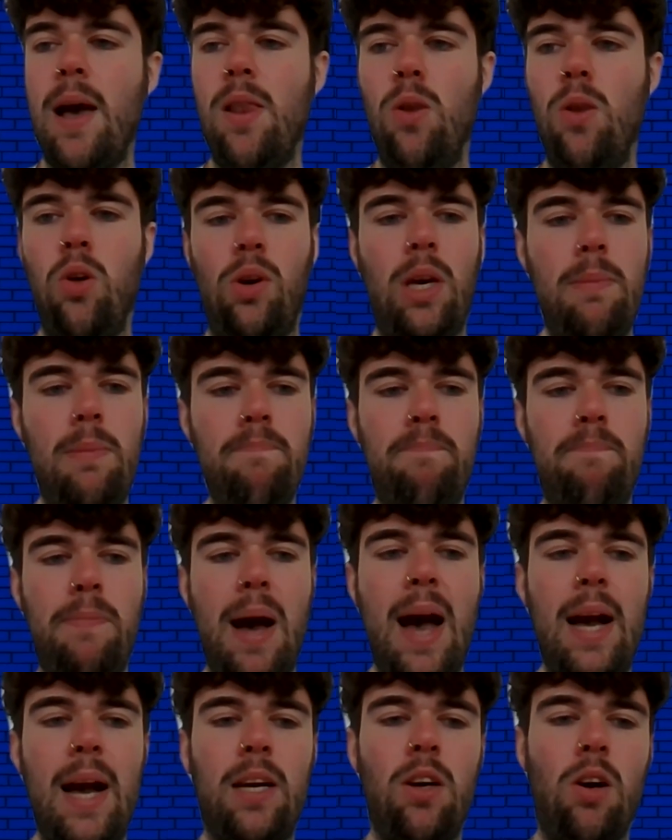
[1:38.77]
Looking
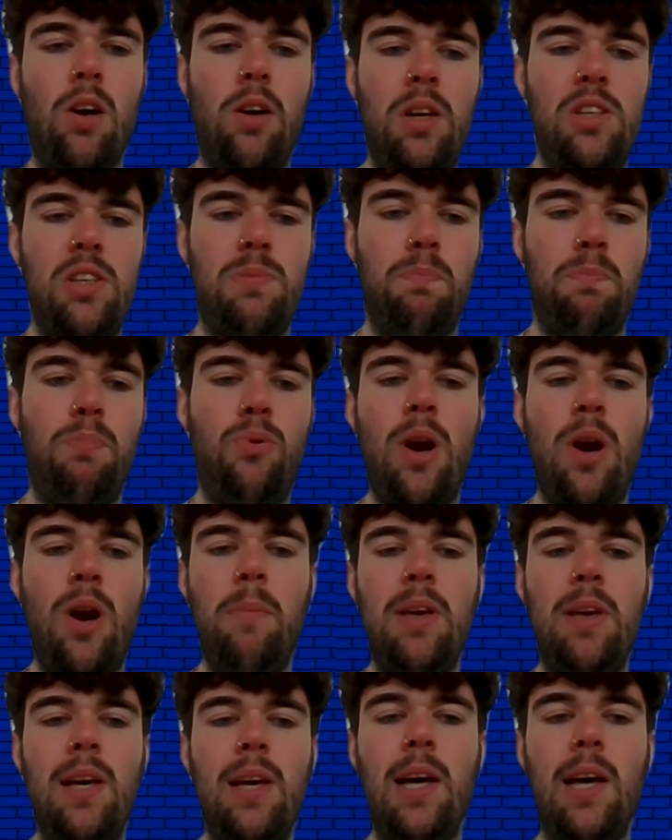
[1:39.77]
back on his
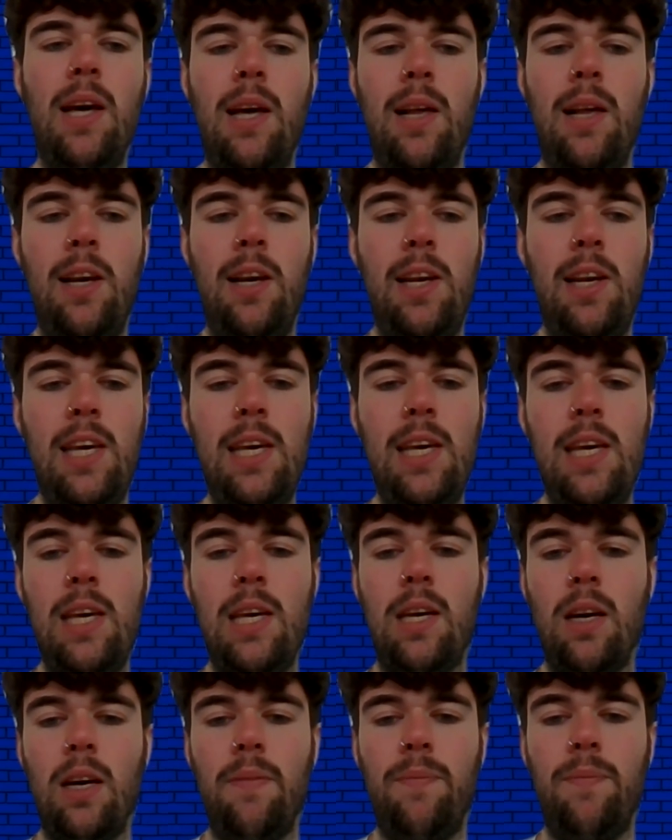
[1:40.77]
Premier
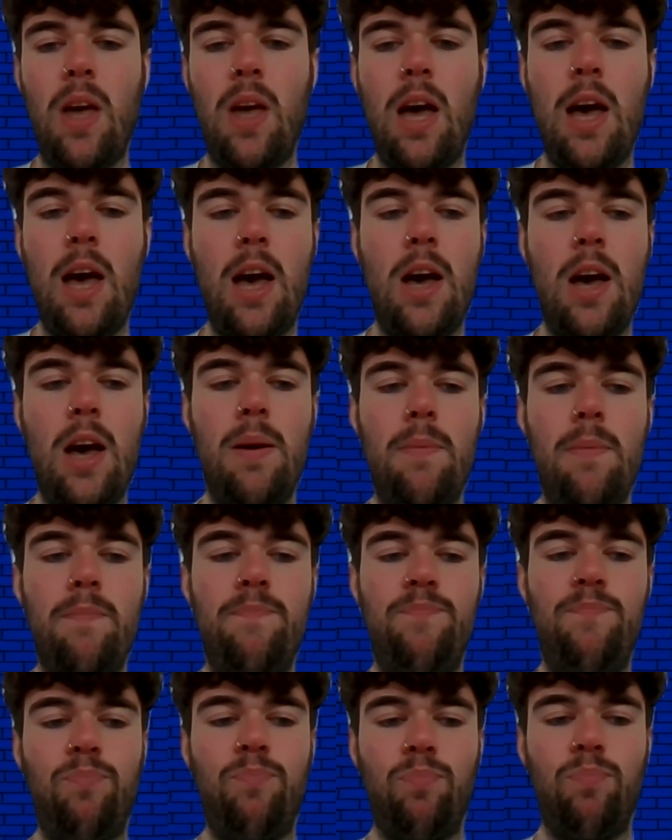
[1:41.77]
League
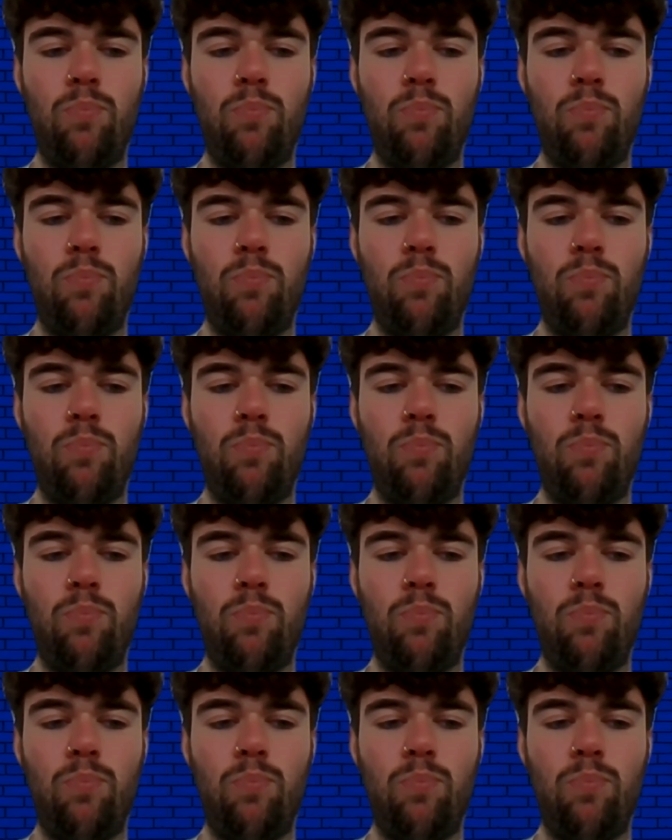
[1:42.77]
time,